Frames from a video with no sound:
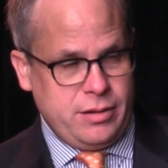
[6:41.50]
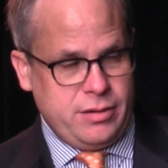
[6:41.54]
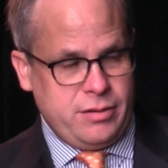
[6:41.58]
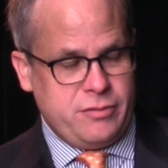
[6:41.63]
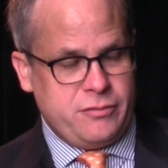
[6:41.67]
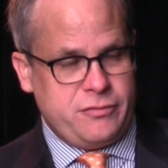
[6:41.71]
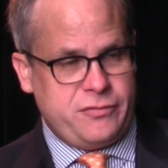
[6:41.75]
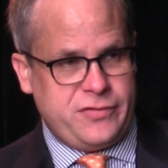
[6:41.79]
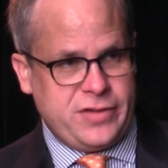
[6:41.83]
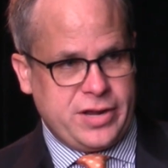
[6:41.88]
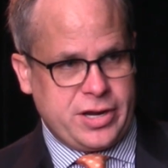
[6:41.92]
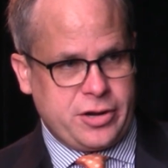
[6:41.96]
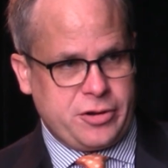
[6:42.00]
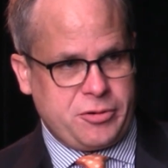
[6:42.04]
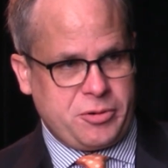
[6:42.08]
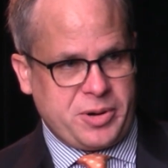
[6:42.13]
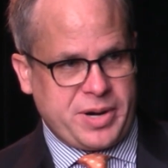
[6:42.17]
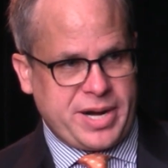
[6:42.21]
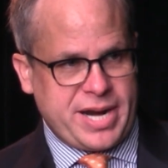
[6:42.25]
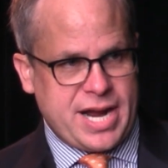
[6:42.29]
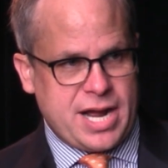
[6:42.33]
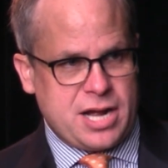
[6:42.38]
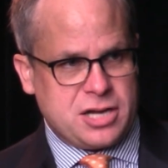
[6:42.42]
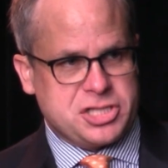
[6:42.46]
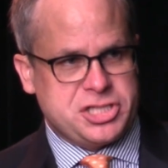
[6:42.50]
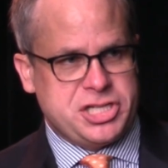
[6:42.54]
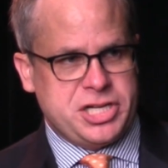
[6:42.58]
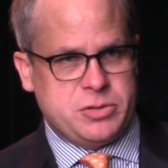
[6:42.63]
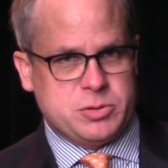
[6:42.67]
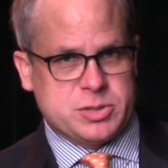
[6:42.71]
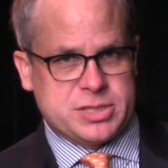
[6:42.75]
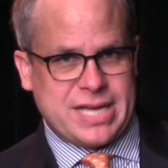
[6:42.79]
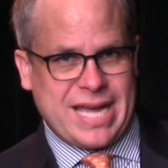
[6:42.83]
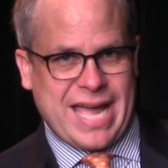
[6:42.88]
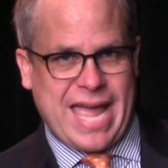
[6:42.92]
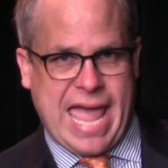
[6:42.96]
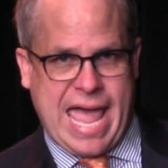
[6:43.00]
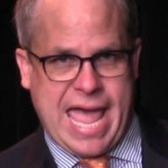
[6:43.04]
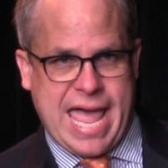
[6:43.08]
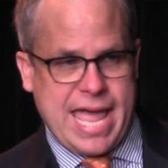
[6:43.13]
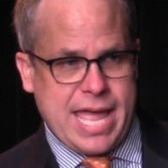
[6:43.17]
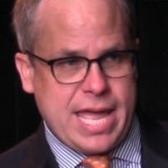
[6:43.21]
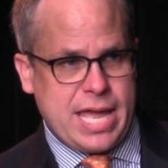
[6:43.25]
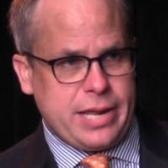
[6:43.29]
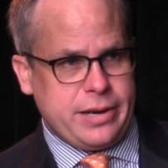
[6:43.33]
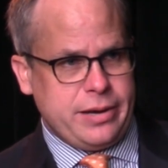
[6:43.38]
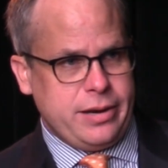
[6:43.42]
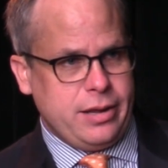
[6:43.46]
figure it out. She was
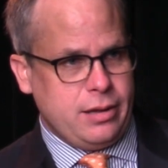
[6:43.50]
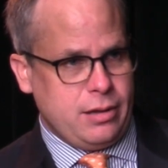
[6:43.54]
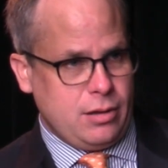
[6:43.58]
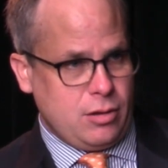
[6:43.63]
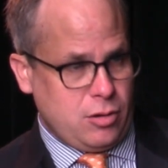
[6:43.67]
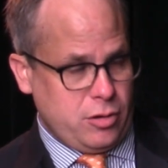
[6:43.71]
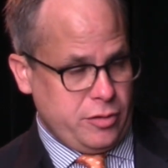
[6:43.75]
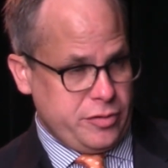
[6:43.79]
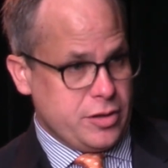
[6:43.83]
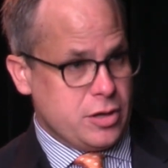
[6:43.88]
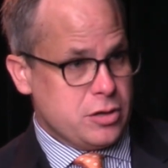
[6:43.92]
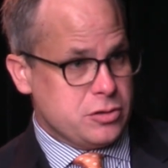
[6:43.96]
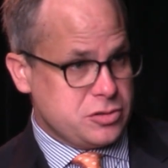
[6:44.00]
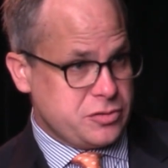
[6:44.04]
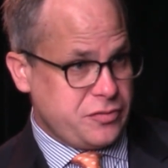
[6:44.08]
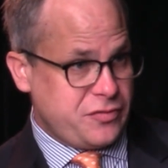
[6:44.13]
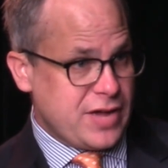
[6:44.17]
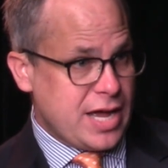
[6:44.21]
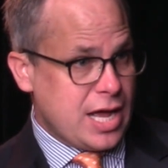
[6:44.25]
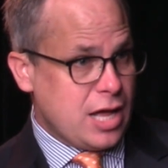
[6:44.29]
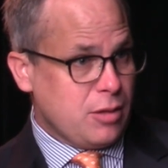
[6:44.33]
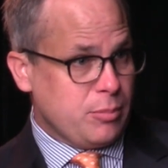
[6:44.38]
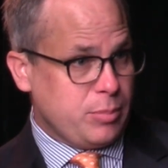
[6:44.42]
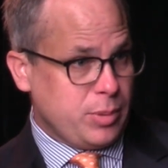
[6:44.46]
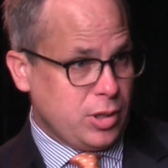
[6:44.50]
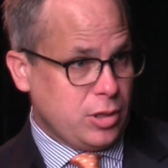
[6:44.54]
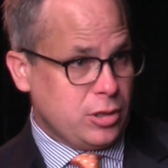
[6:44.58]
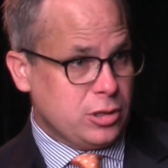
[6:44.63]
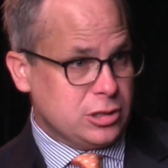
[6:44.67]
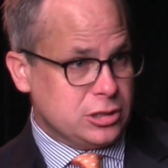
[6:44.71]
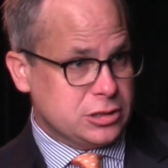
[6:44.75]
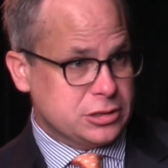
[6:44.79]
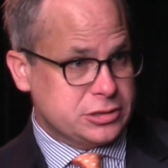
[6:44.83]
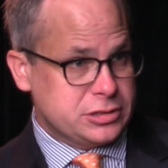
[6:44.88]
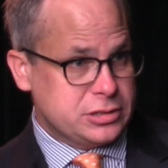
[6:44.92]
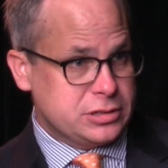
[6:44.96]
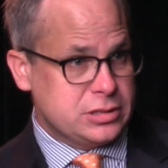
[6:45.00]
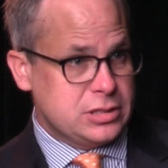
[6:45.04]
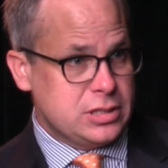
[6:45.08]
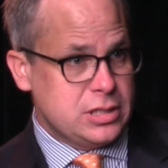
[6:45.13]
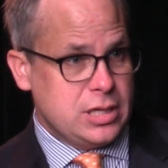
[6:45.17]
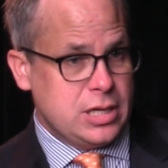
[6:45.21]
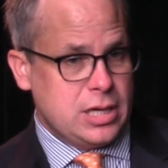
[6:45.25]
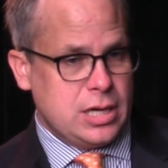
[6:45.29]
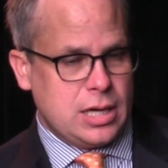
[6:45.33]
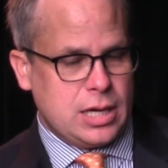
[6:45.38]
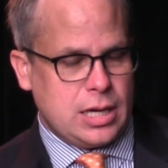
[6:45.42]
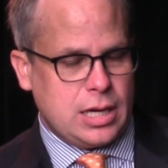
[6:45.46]
ahead on those foul balls
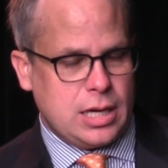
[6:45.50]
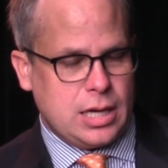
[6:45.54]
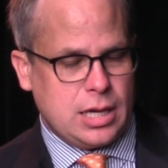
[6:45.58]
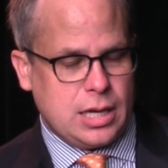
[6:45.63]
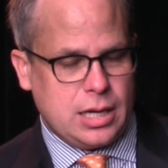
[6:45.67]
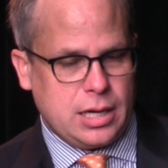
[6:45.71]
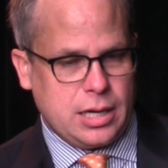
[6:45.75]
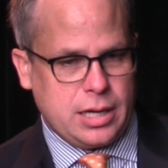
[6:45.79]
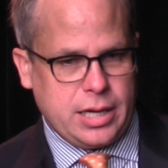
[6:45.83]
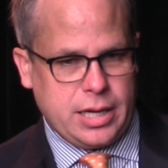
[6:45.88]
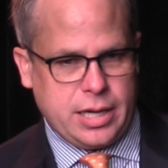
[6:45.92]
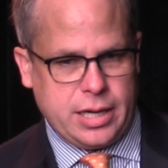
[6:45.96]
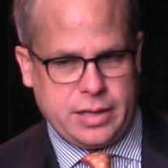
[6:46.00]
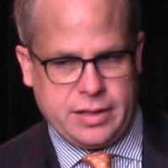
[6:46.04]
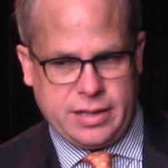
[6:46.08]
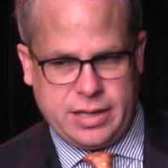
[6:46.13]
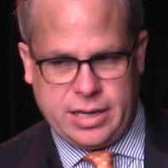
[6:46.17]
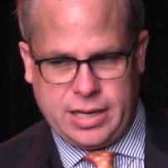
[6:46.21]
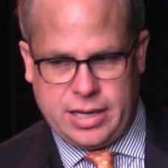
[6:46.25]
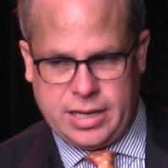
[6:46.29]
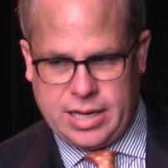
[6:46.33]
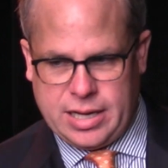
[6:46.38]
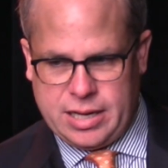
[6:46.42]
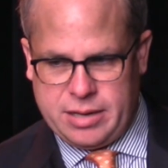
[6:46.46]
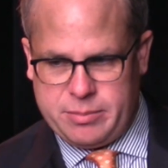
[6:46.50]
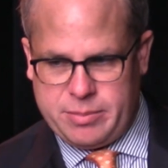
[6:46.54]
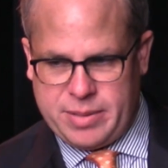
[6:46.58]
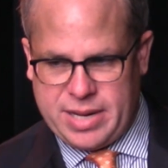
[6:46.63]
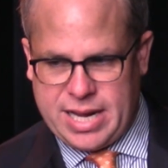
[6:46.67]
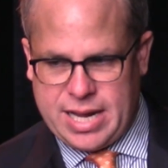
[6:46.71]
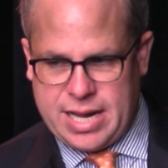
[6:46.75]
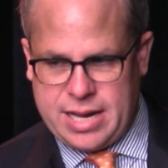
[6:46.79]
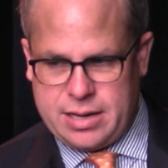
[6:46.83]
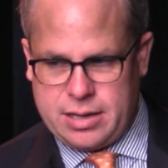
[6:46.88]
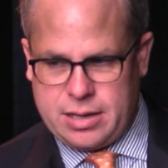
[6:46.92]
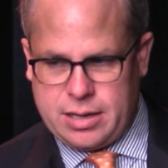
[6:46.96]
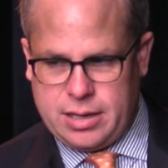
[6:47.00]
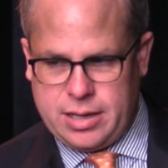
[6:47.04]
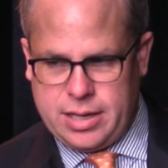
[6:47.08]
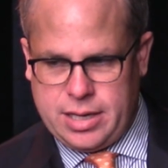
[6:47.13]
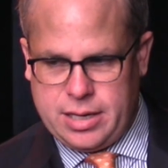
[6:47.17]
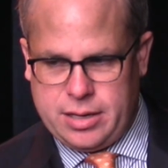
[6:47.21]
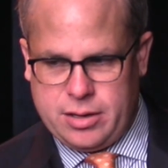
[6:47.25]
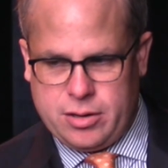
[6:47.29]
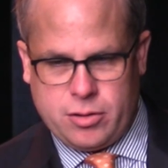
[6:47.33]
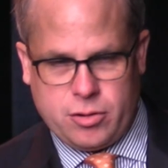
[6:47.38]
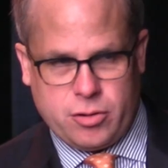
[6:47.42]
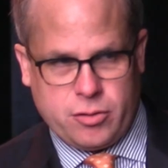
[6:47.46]
in the at-bat
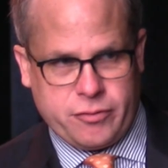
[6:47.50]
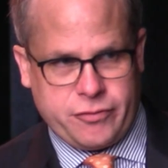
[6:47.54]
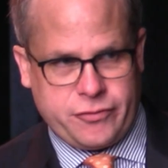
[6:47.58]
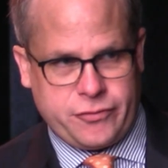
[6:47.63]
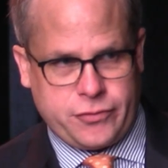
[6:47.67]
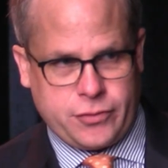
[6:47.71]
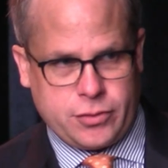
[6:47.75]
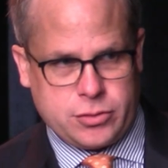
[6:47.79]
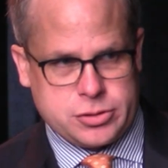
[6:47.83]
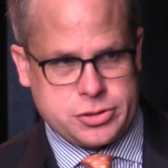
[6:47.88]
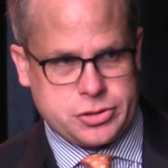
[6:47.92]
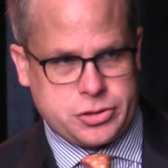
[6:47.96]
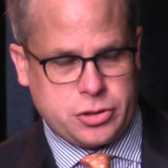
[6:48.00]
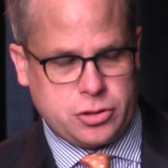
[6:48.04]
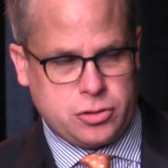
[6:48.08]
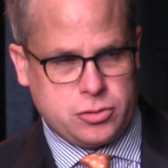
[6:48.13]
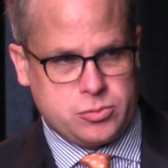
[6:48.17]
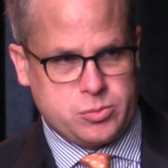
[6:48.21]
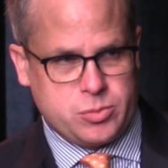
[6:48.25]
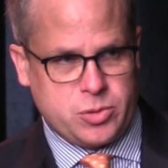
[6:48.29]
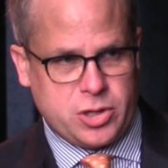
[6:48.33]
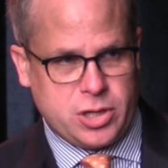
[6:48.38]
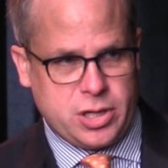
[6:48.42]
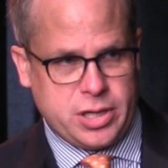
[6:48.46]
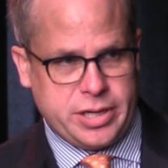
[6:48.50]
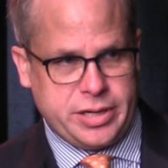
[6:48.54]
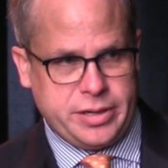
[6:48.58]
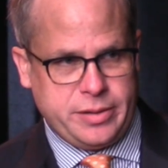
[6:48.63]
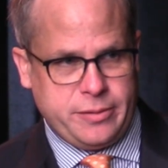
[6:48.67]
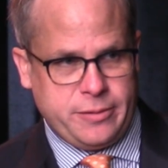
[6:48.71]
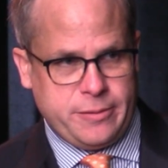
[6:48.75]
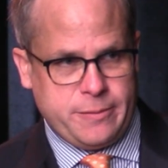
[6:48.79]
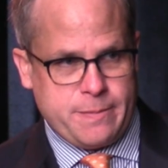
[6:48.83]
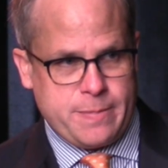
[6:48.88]
in her first home run,